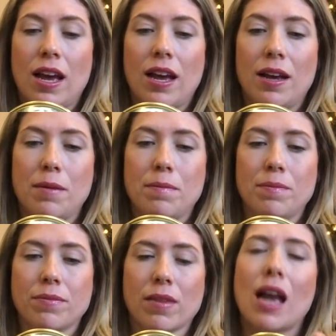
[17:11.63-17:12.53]

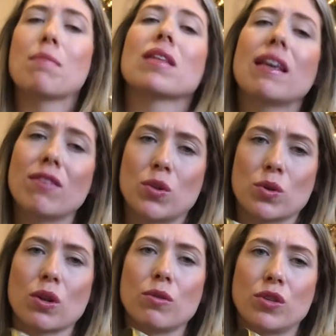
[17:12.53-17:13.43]
I believe this
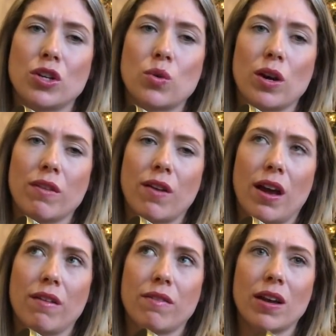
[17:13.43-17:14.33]
was close to
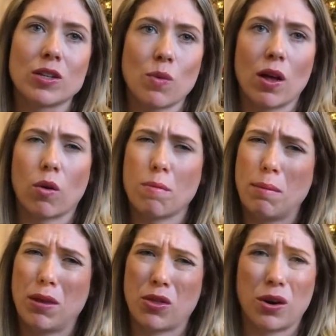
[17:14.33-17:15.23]
25 as well, or
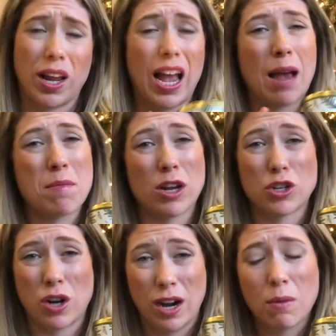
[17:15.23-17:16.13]
maybe 30. I'm not
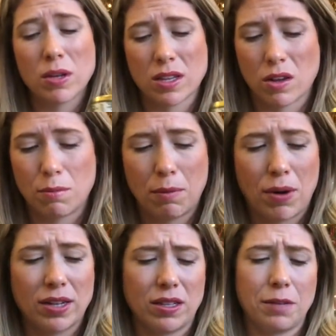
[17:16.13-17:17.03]
sure. It was a little bit
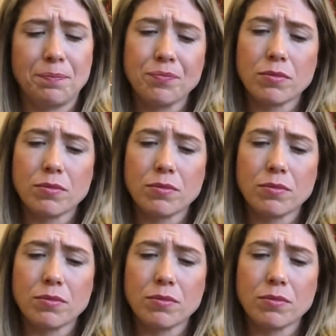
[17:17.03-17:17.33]
pricey.